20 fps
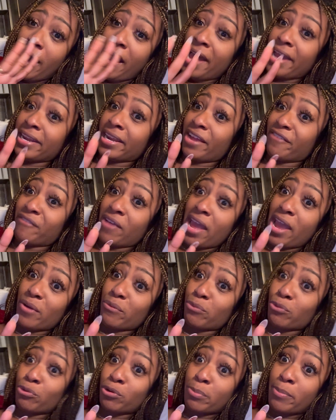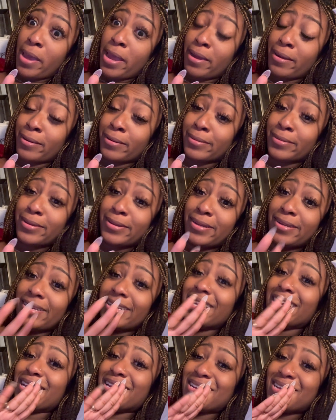I ain't never had rutabaga
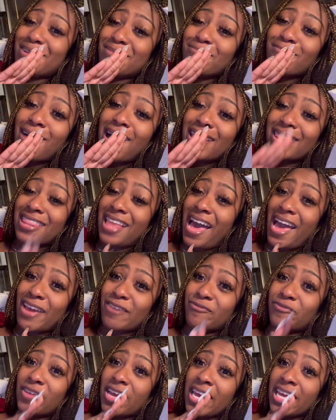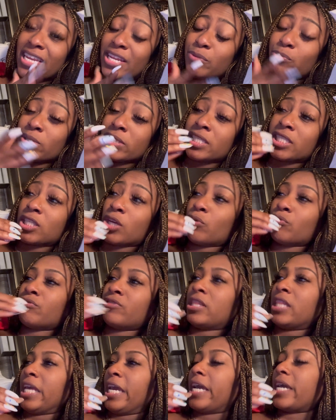in my life, and it was so
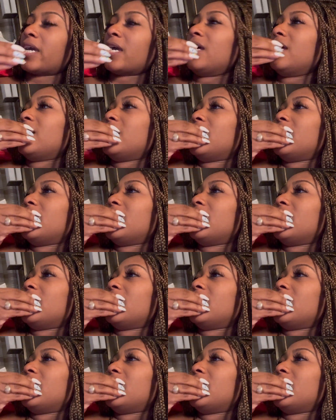thick.